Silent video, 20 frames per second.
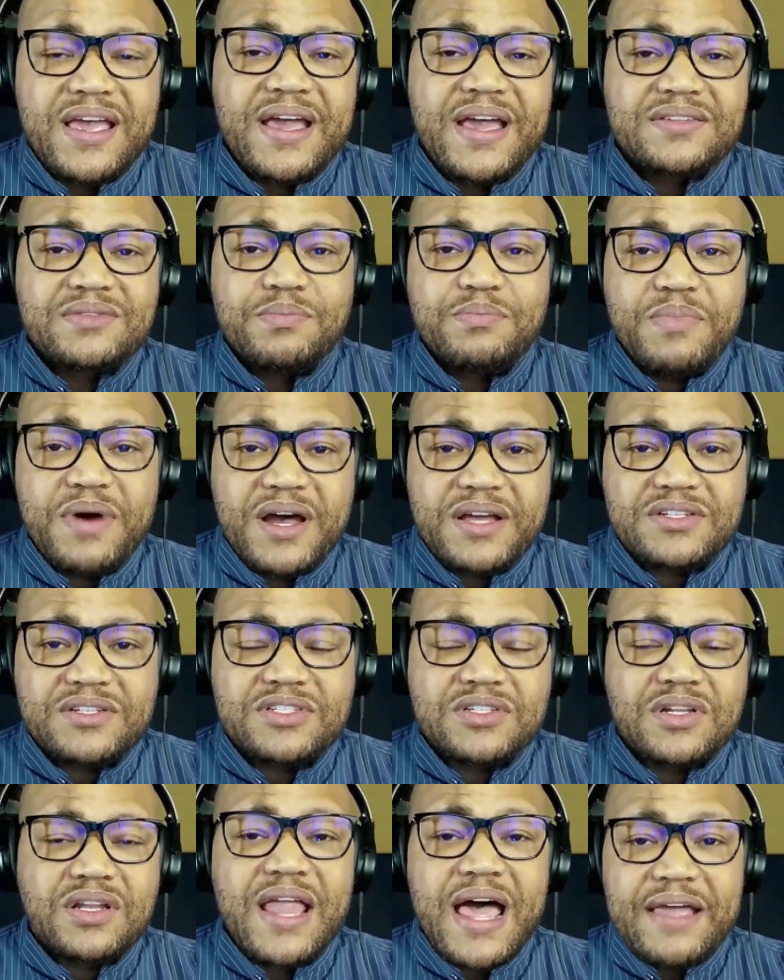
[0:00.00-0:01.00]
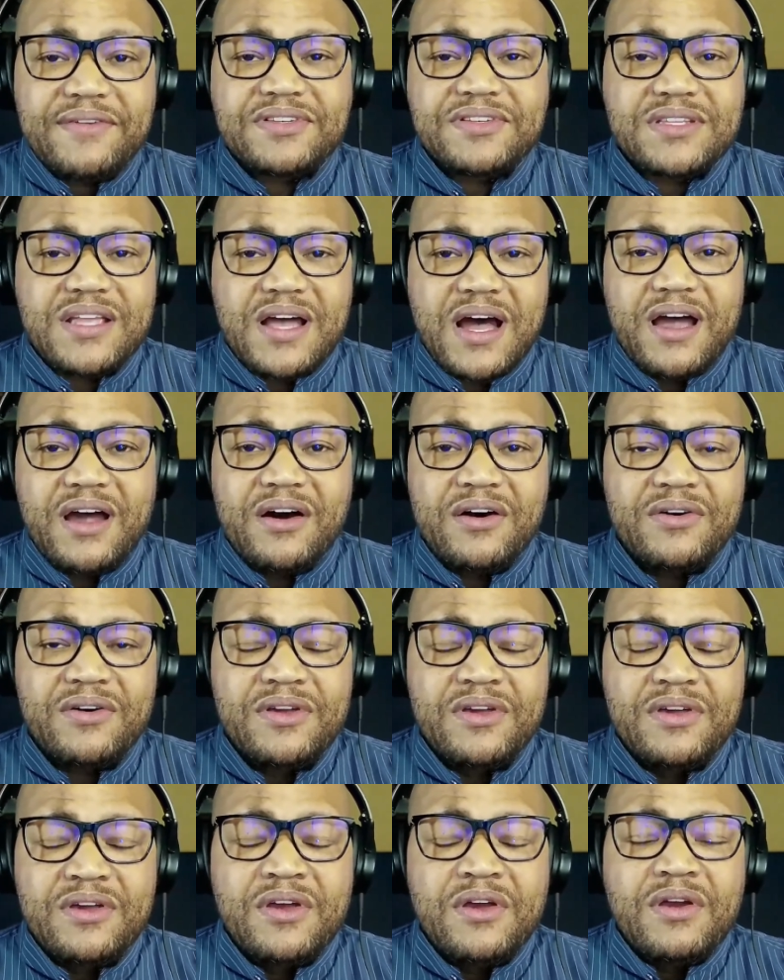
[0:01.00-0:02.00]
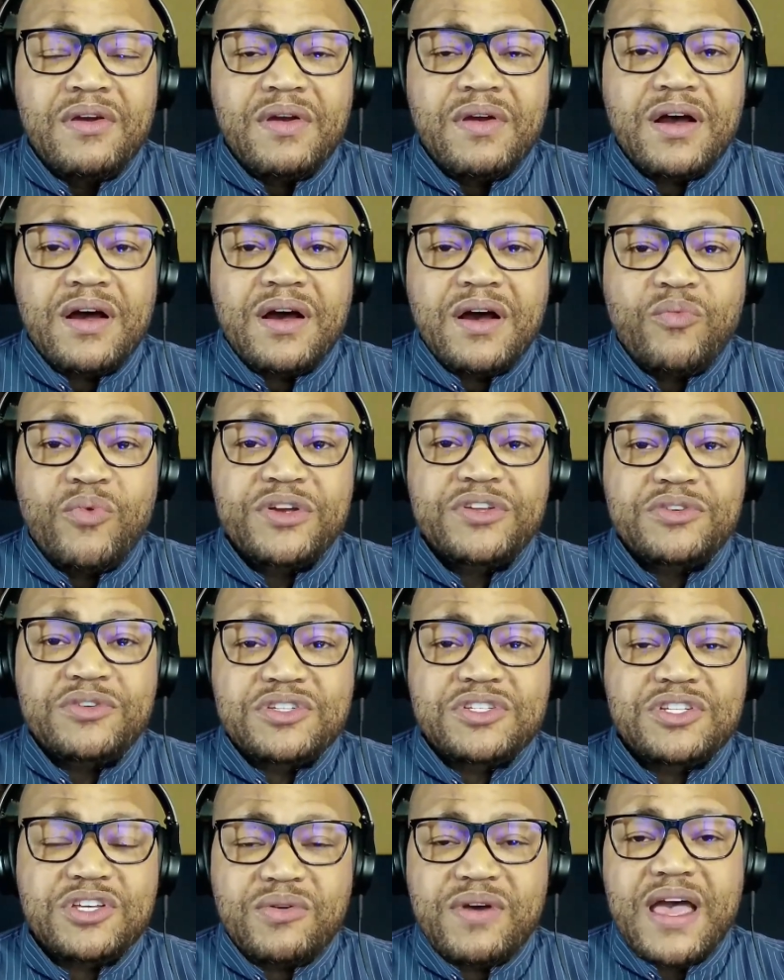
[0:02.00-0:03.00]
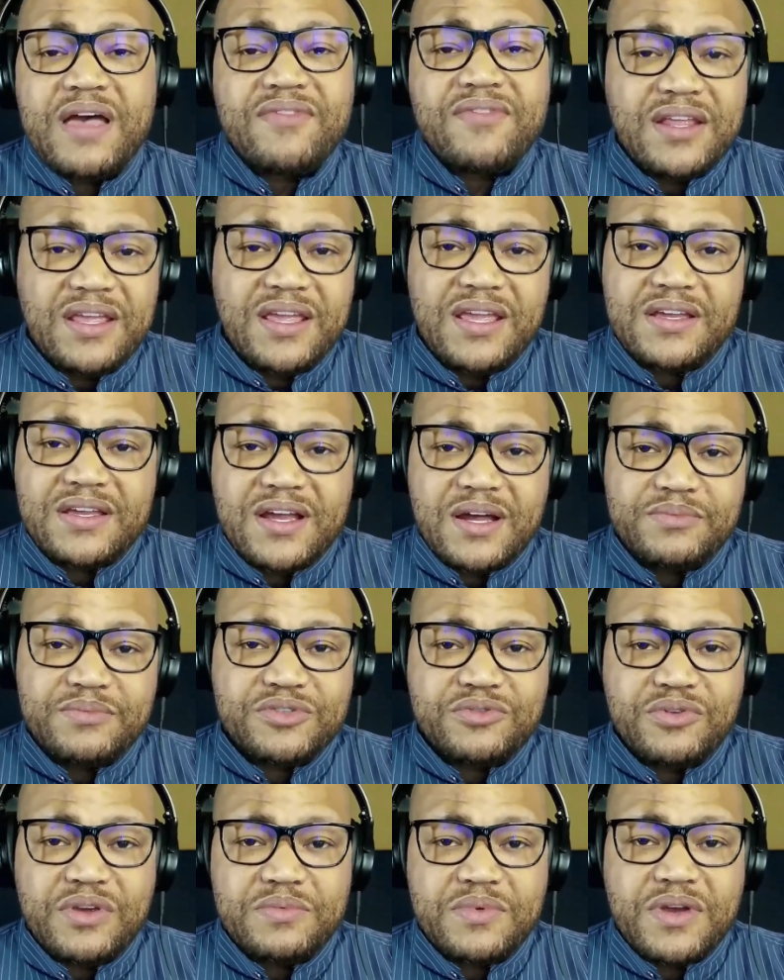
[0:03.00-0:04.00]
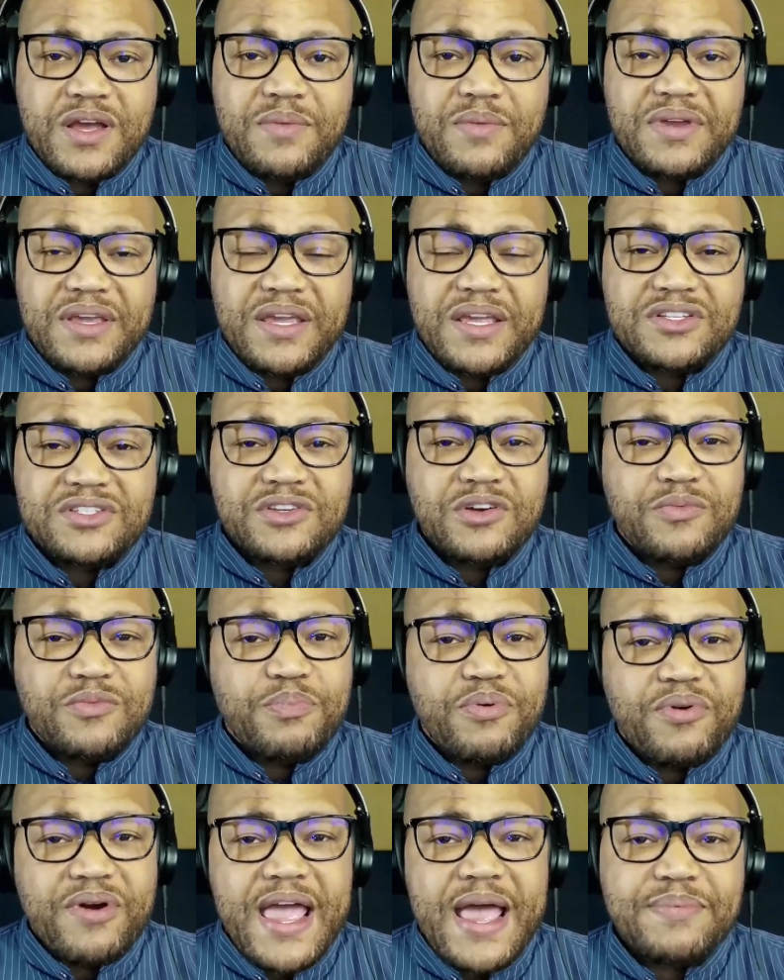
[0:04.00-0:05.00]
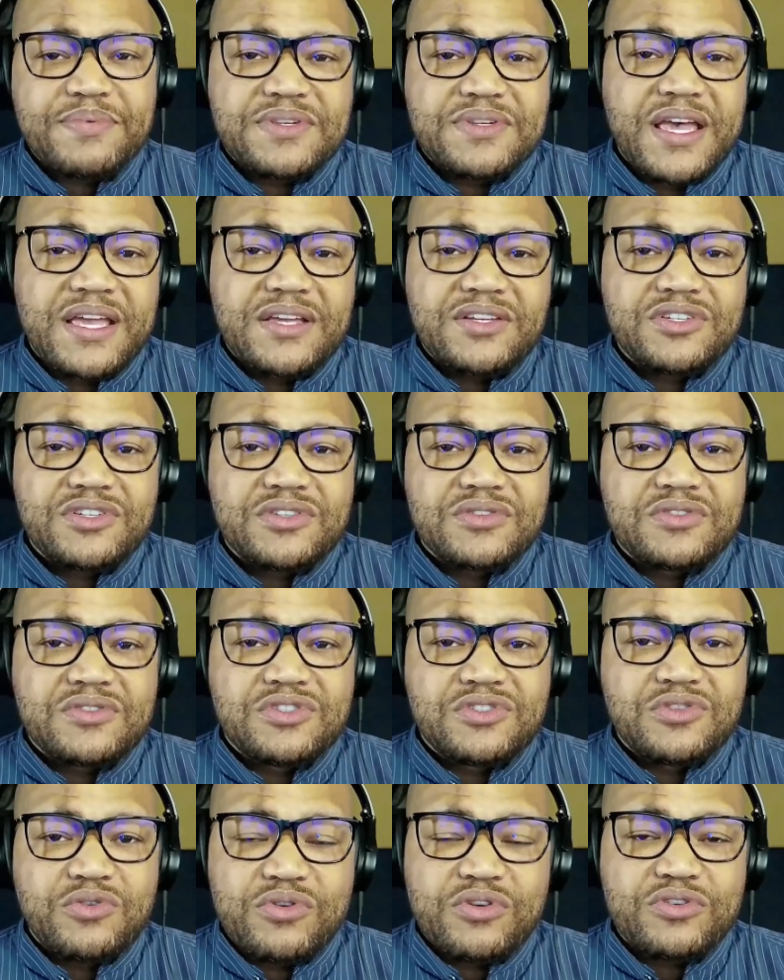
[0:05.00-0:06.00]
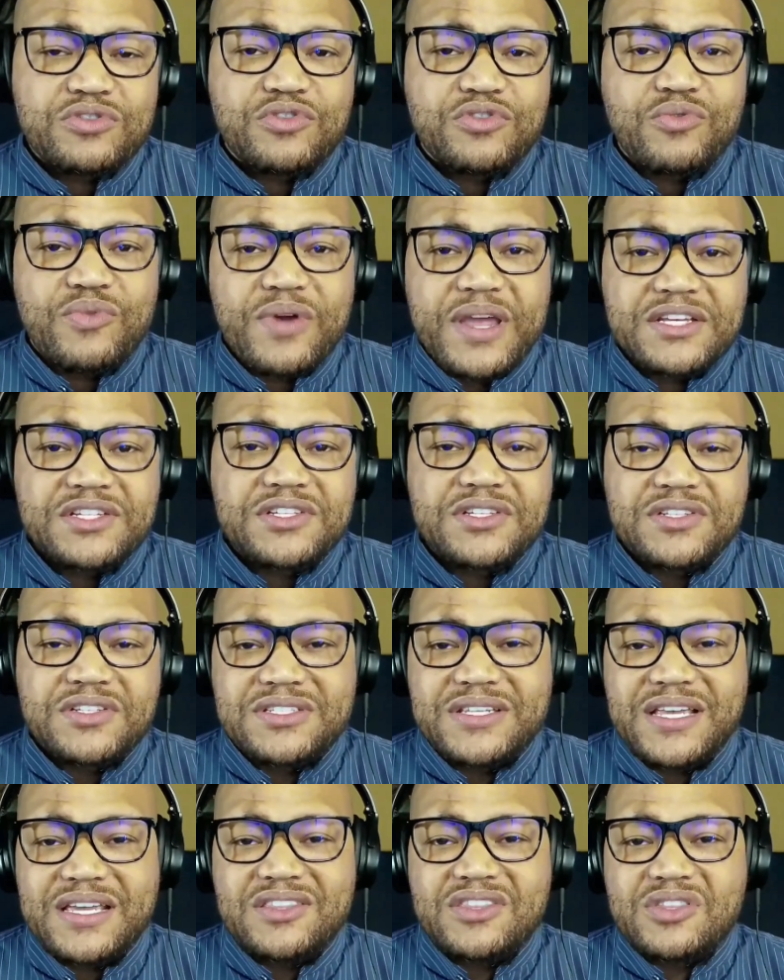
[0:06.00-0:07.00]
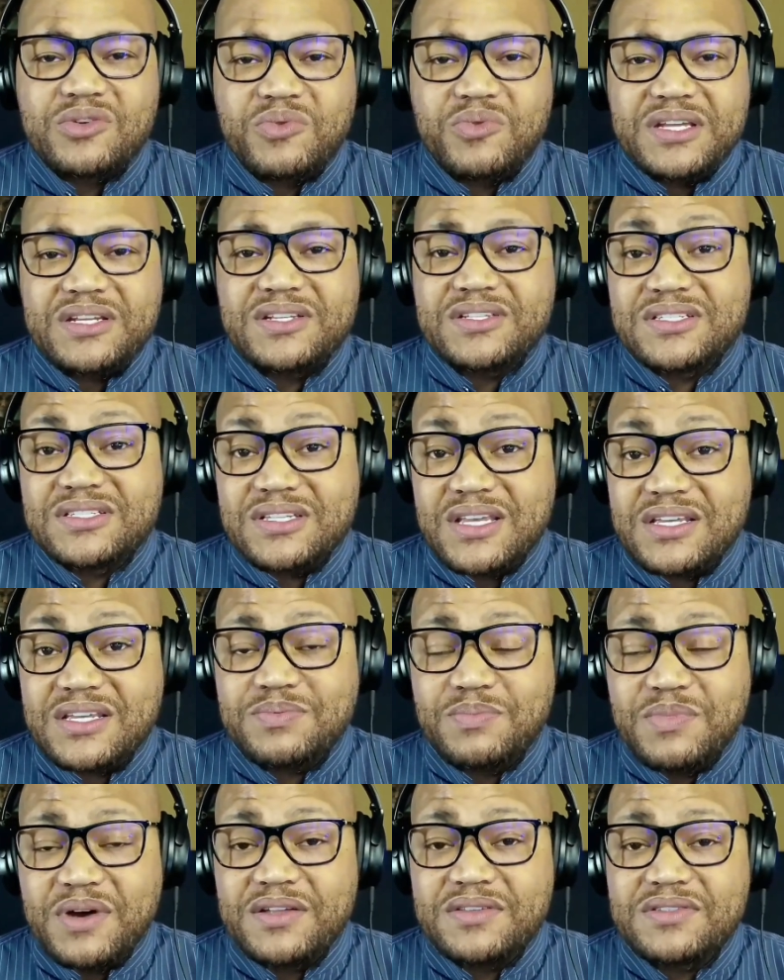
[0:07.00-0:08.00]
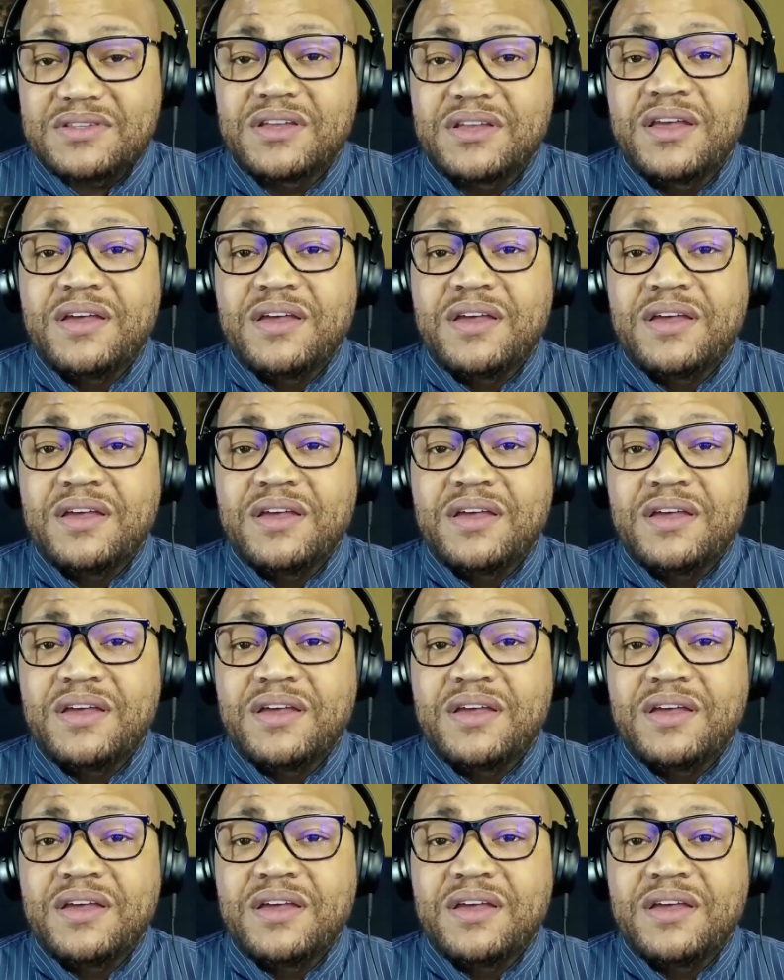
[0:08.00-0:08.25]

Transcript: as much lifestyle when you still have an income stream coming in. So perhaps a shorter duration, say 3 to 6 months,